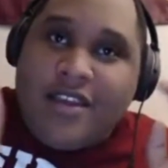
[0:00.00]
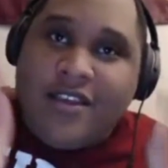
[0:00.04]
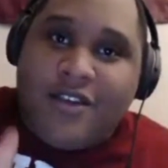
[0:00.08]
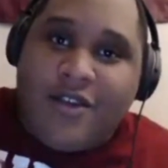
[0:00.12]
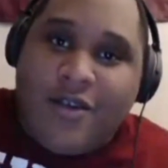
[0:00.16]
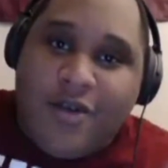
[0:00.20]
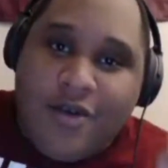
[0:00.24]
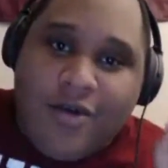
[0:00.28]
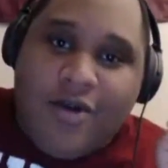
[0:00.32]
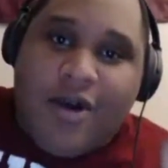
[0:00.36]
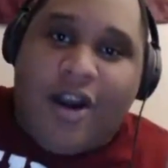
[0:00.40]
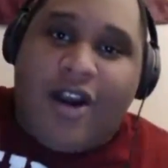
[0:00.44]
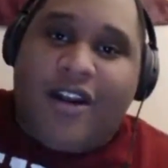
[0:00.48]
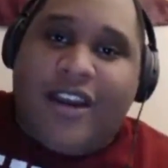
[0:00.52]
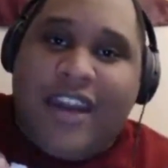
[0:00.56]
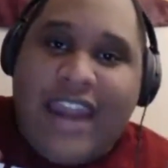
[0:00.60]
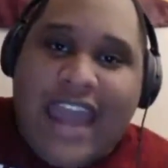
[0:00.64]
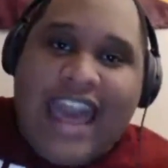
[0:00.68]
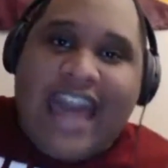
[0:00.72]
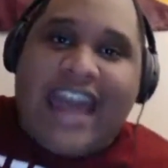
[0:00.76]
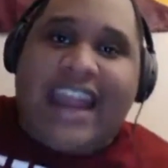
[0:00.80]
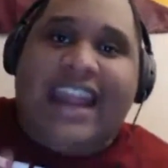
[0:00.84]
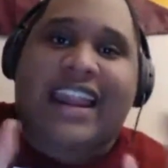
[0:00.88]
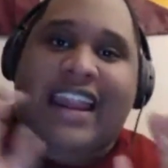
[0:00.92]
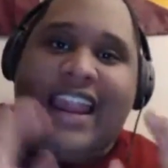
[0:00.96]
You are
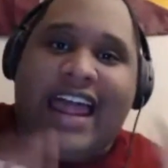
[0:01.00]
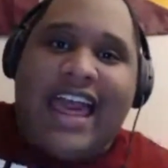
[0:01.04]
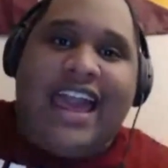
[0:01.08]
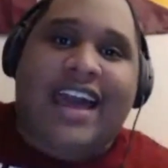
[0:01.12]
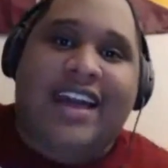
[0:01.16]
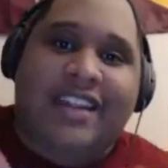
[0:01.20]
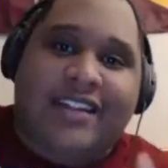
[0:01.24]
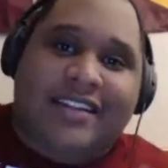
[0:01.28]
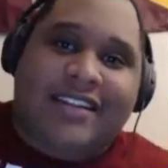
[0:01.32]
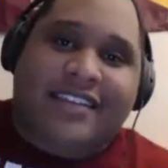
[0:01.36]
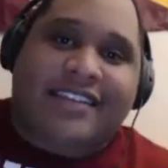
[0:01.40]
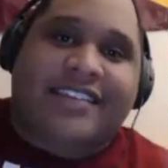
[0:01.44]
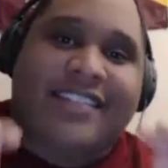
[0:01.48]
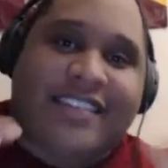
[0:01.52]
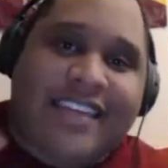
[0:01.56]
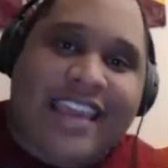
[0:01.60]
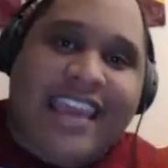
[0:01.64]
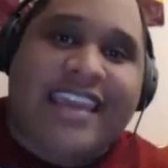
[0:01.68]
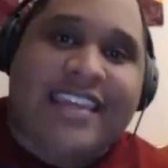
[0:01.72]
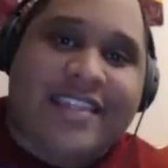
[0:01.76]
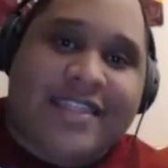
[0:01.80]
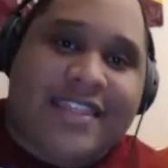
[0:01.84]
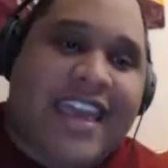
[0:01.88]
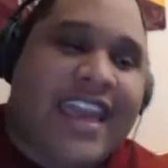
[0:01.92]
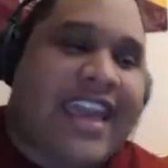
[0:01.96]
not allowed to
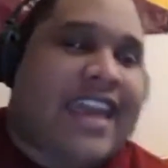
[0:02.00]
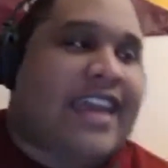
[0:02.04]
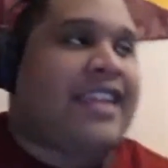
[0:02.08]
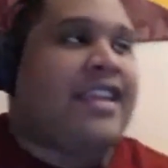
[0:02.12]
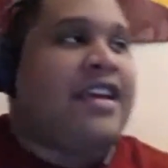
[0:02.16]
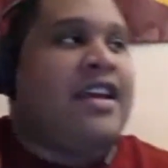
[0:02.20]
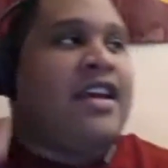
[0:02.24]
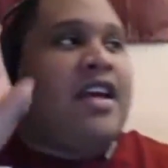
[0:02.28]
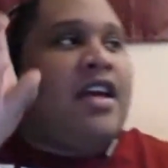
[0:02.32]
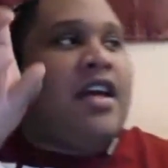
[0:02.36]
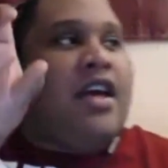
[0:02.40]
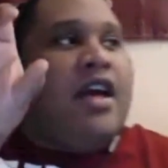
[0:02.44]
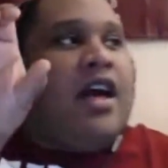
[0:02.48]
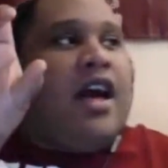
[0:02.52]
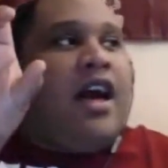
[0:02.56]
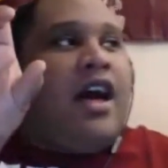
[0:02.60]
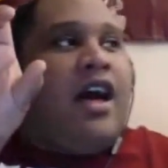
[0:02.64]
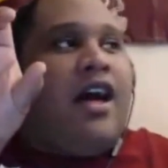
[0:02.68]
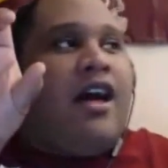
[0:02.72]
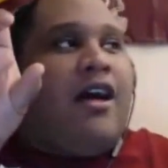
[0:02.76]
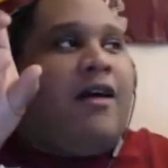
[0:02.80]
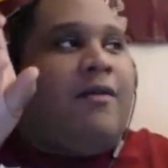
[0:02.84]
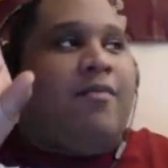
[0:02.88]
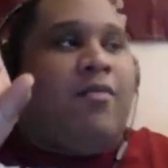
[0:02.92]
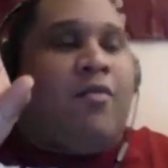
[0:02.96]
say that
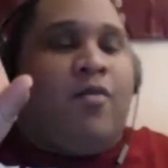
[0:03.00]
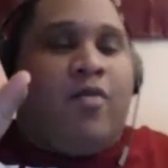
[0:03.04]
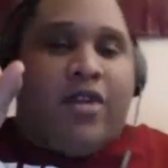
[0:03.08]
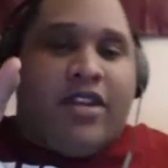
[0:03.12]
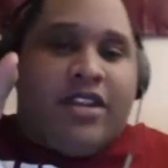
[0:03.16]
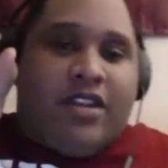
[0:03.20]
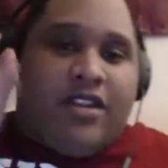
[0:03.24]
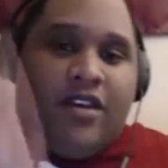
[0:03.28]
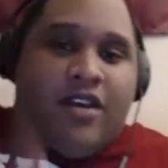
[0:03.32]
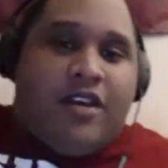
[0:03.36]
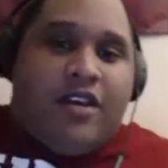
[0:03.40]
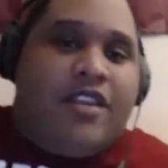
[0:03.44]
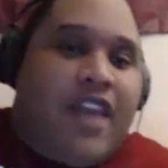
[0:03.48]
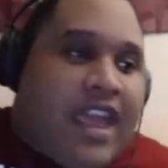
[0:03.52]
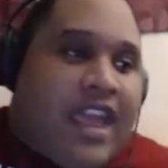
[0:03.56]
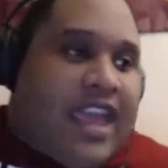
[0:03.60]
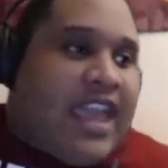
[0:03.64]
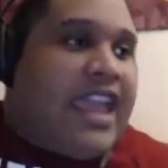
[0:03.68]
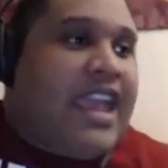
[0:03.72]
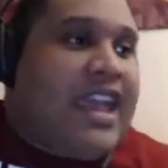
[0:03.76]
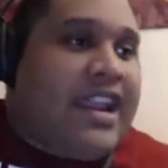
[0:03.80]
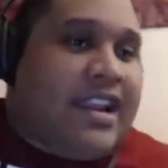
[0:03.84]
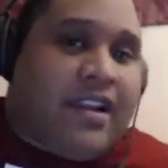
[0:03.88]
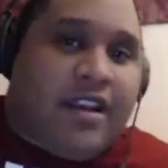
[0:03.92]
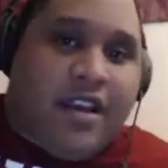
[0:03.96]
when
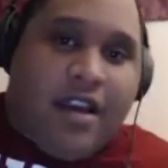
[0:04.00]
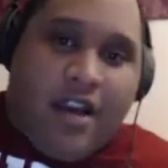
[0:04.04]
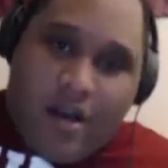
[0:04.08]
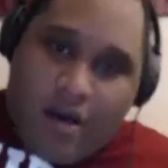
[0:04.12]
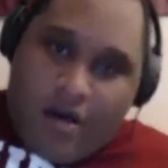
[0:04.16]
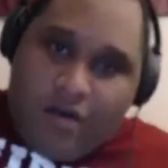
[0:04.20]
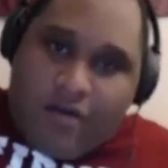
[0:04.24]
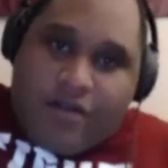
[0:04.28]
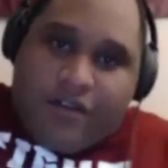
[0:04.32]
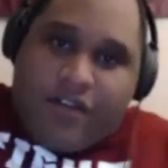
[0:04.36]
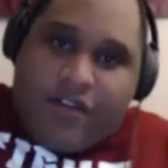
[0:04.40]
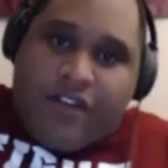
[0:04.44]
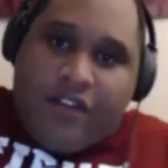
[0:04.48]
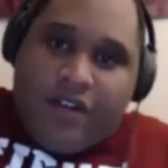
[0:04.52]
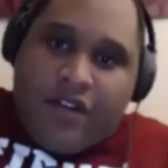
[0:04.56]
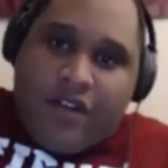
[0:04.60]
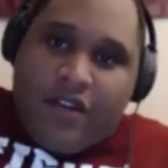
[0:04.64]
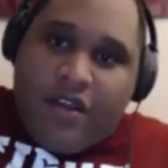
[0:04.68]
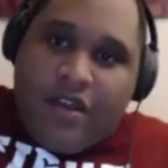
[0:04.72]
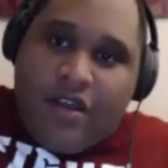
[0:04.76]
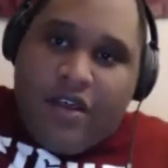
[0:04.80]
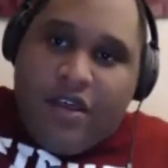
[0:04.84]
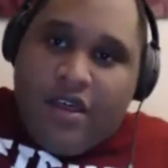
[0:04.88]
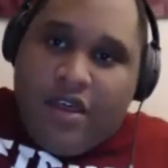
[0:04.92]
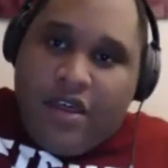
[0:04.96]
you're the head
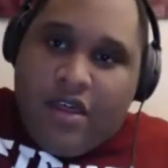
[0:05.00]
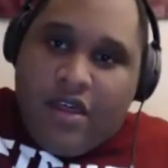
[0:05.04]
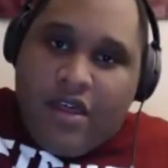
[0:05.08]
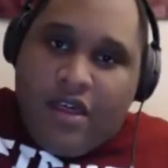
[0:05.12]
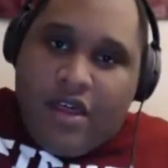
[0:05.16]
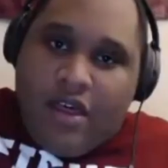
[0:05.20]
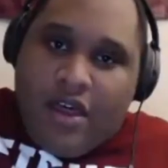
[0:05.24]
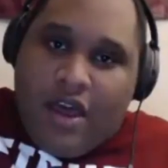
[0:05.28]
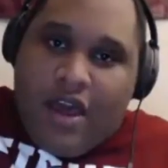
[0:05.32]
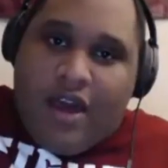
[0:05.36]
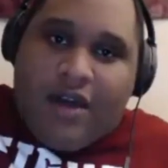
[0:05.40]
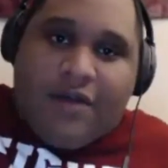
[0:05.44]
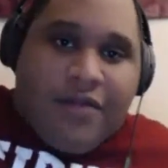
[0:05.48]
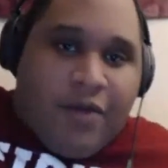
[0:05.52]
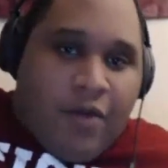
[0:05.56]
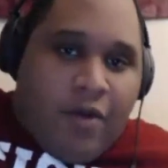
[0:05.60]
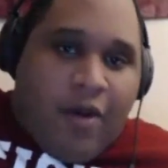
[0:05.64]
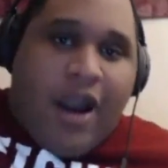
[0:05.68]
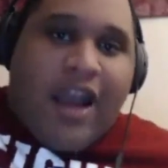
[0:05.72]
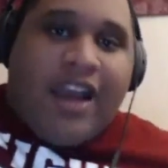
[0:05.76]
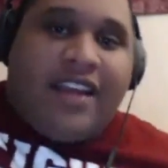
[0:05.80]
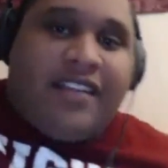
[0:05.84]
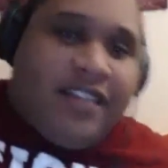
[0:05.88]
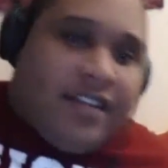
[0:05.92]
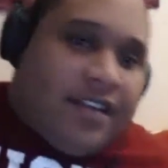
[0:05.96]
coach
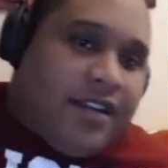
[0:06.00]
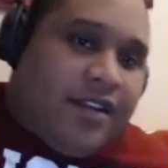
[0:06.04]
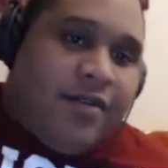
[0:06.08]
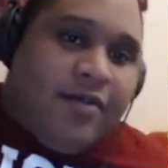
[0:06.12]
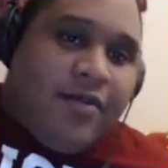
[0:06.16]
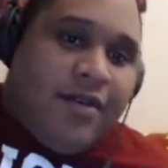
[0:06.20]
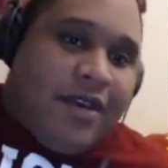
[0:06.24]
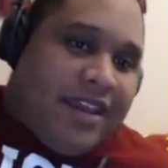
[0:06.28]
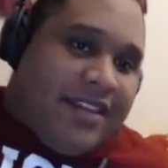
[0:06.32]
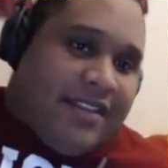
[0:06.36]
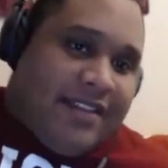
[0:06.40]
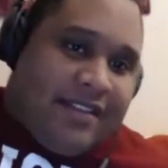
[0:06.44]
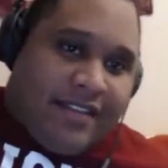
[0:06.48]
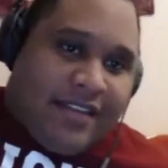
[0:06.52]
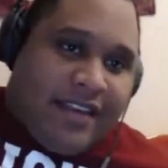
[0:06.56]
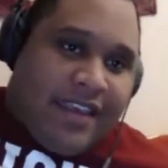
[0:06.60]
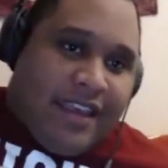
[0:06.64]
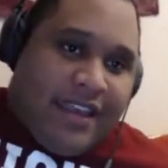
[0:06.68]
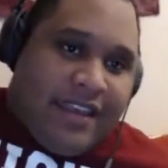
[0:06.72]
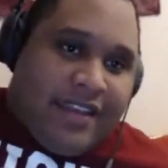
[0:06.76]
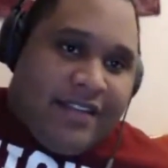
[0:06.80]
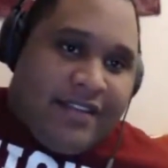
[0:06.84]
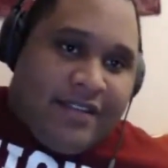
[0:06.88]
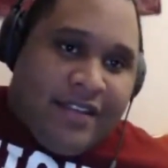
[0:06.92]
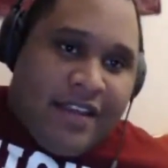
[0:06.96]
of the Washington
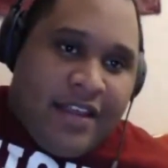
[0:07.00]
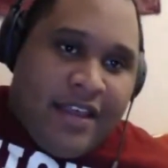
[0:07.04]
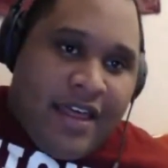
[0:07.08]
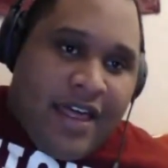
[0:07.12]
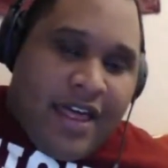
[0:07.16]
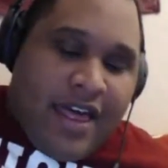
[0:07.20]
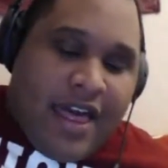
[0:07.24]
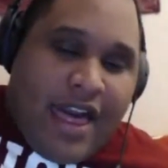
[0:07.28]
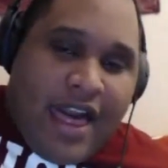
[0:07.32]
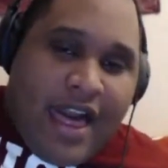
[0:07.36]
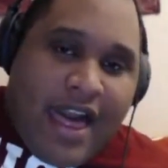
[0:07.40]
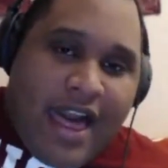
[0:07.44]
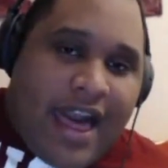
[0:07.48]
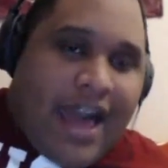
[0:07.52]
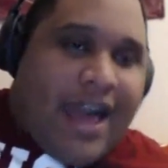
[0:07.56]
Redskins.